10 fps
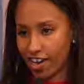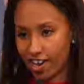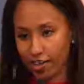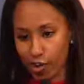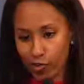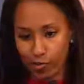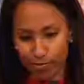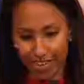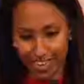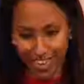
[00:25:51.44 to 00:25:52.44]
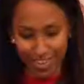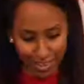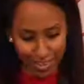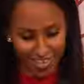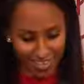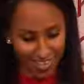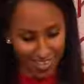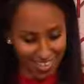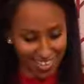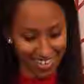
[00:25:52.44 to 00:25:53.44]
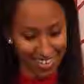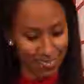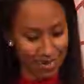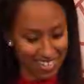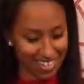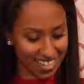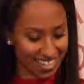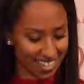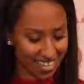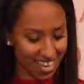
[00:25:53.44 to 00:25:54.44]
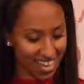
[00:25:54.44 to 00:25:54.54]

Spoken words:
along with many other things, I think that's a major thing.